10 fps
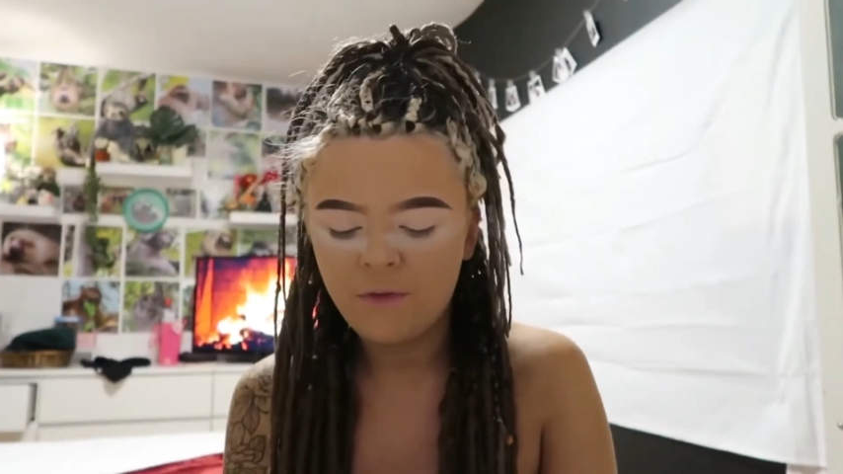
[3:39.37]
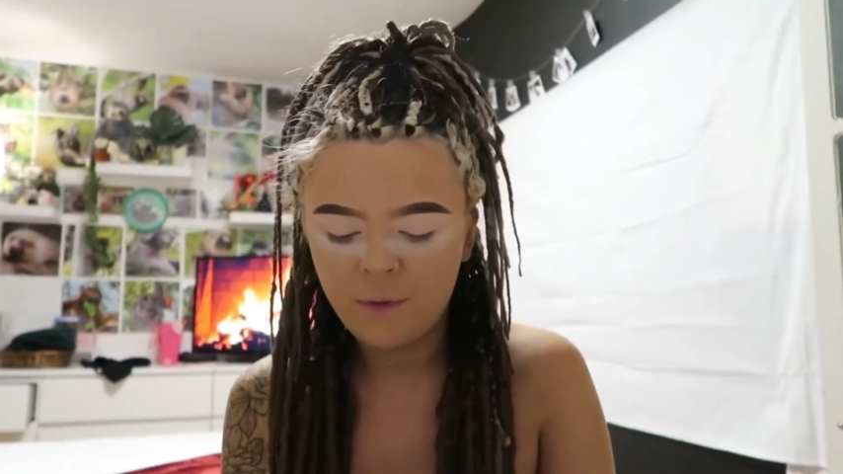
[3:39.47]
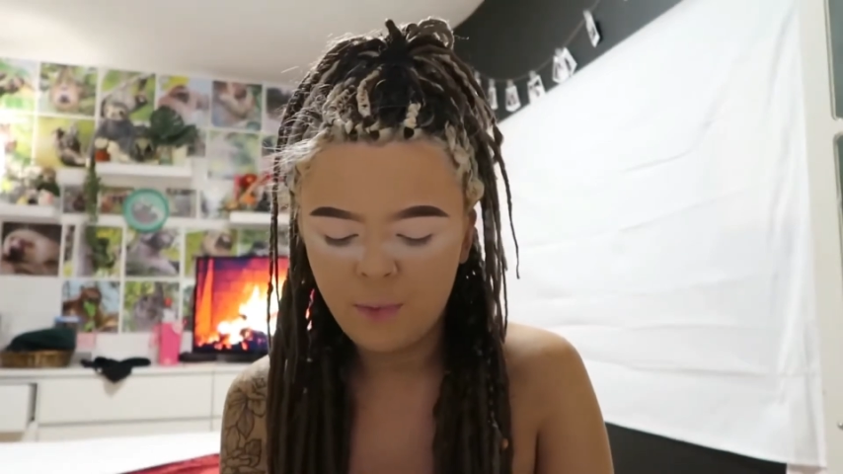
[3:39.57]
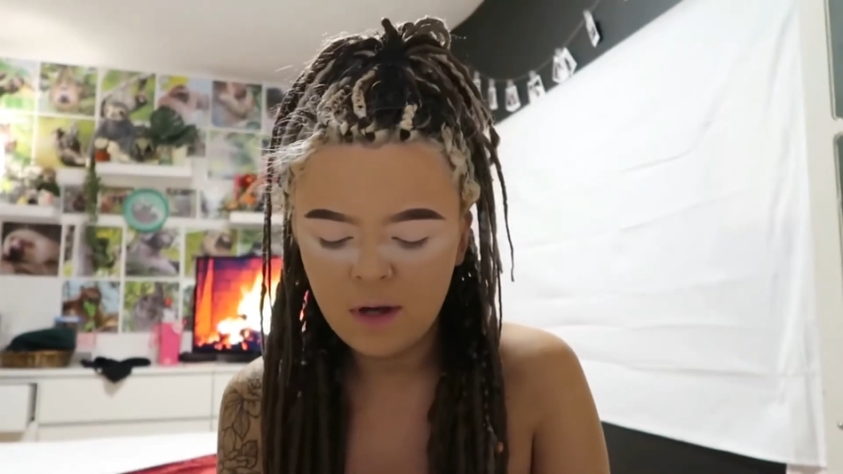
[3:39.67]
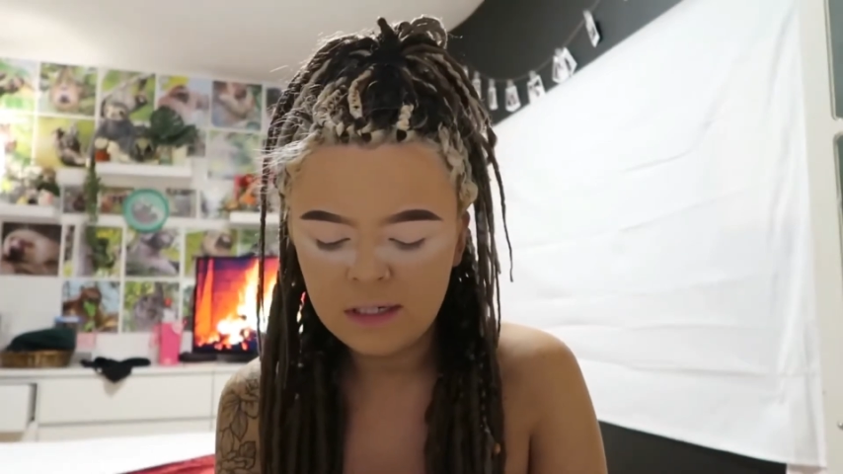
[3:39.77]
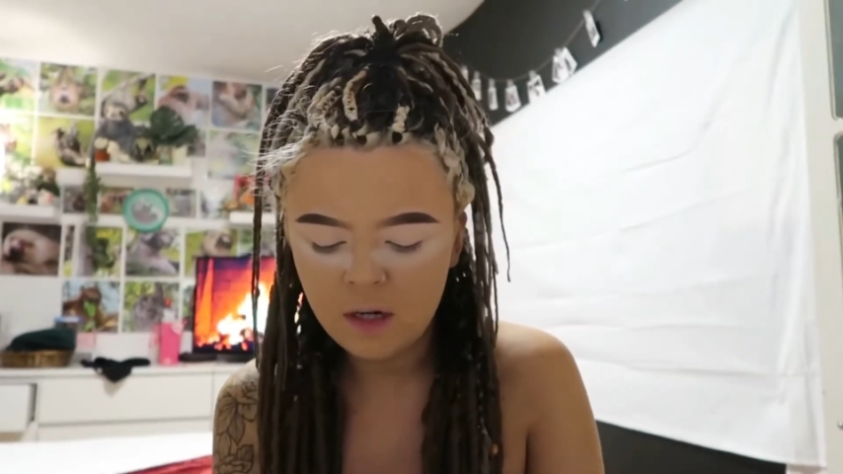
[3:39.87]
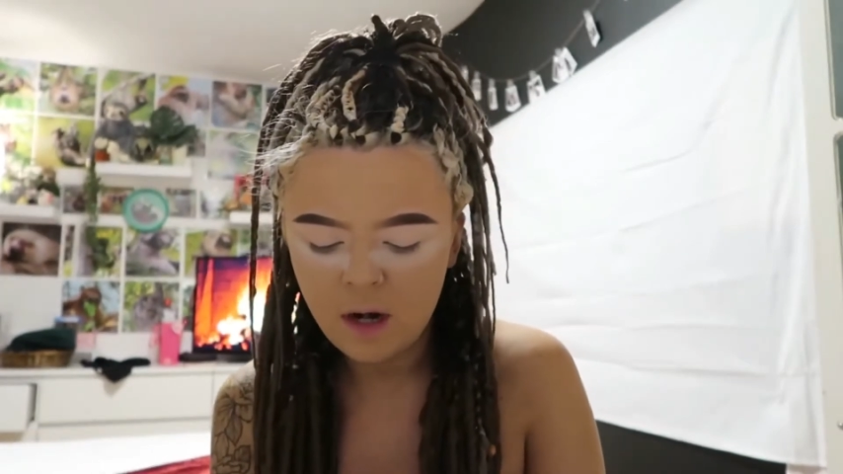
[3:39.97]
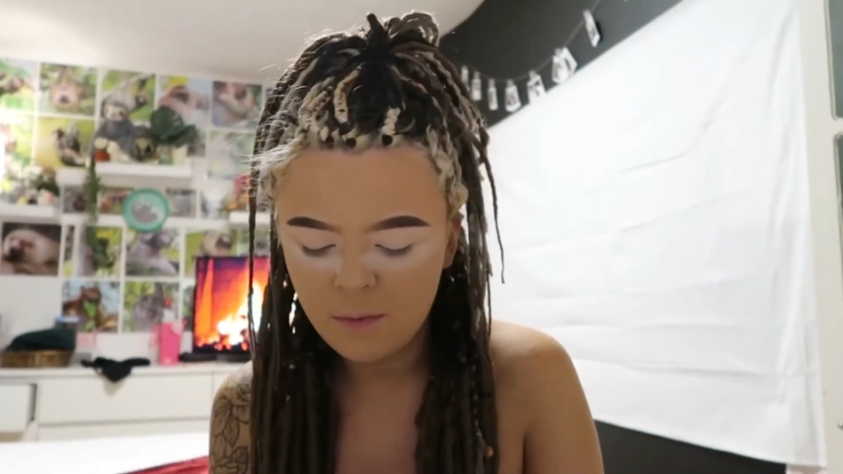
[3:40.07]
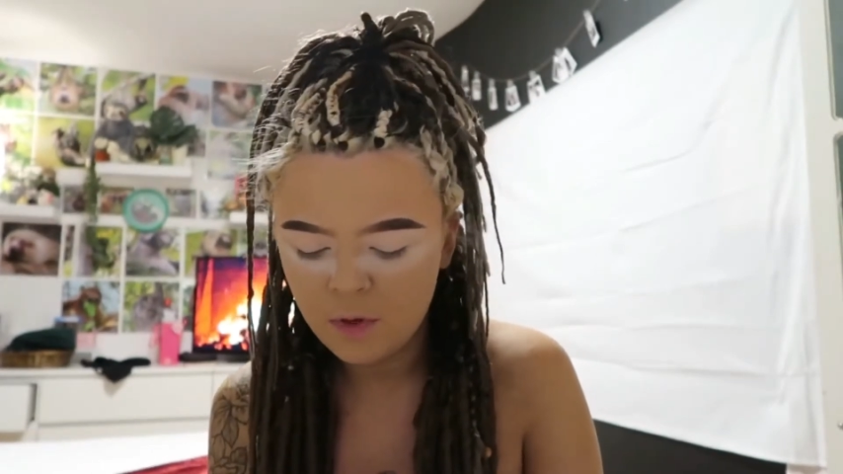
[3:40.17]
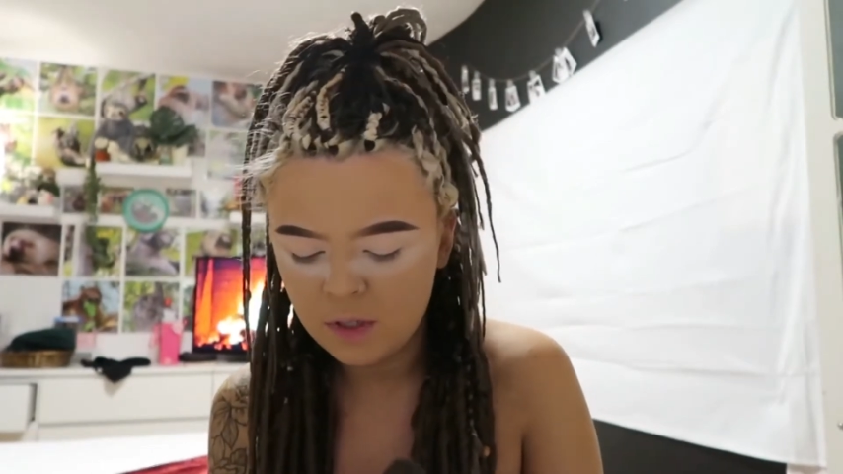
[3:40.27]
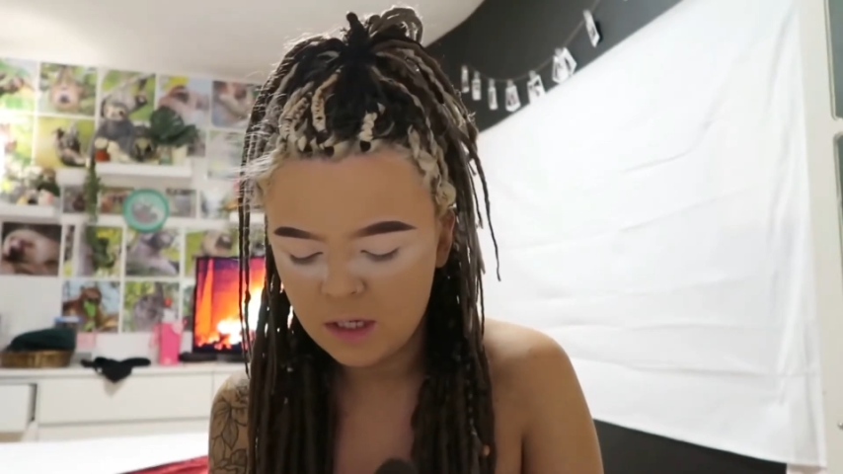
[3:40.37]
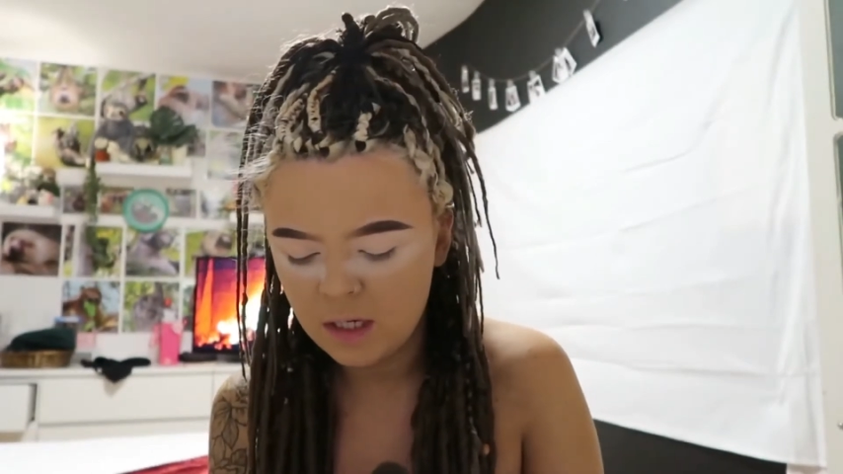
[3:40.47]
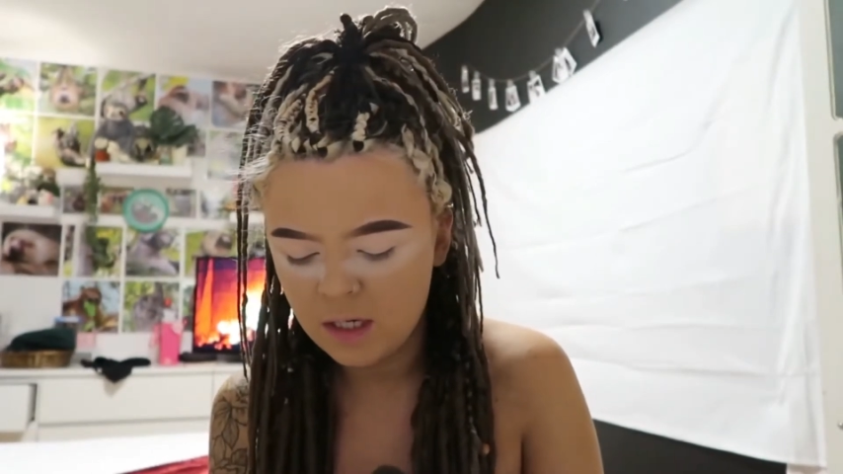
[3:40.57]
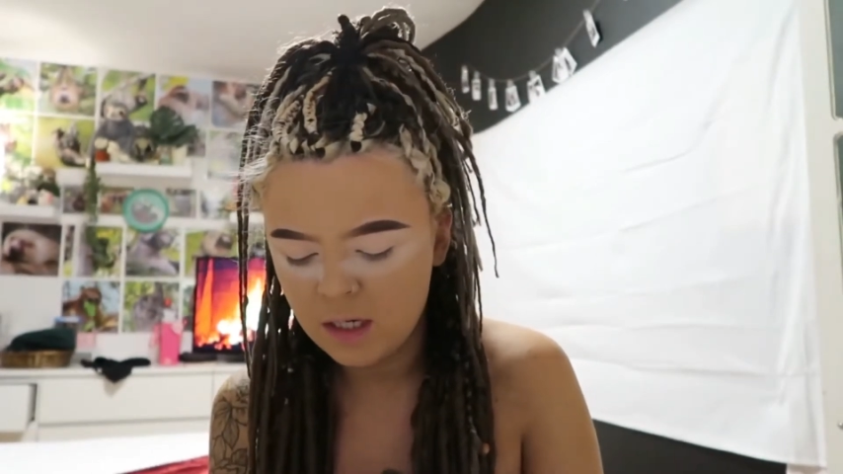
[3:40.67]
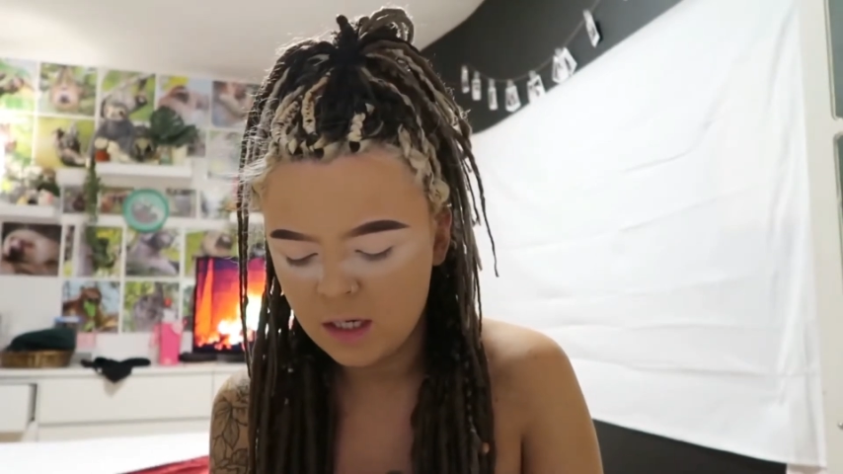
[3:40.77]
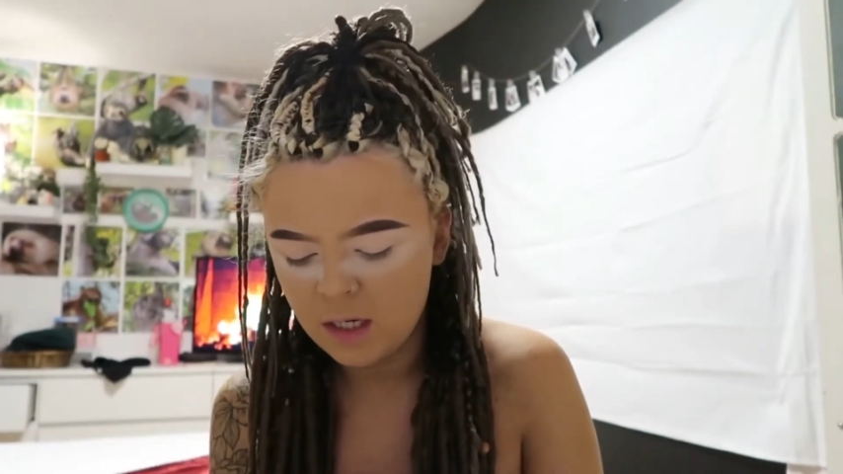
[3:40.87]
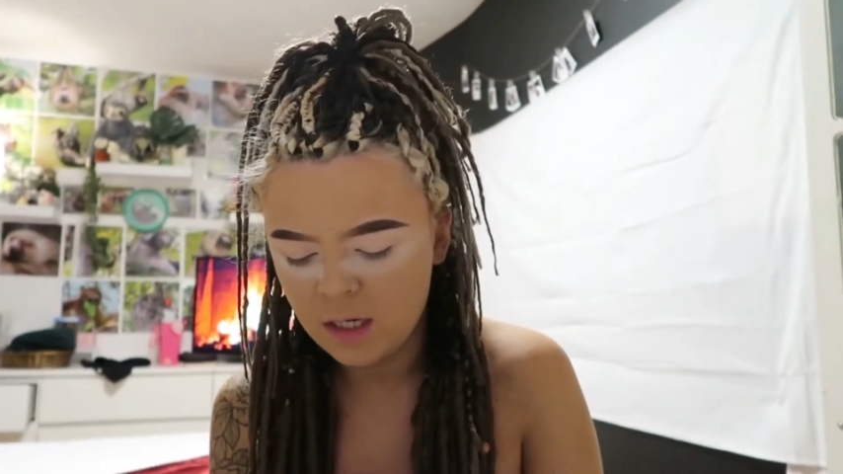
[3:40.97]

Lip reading: for bronzer, I'm using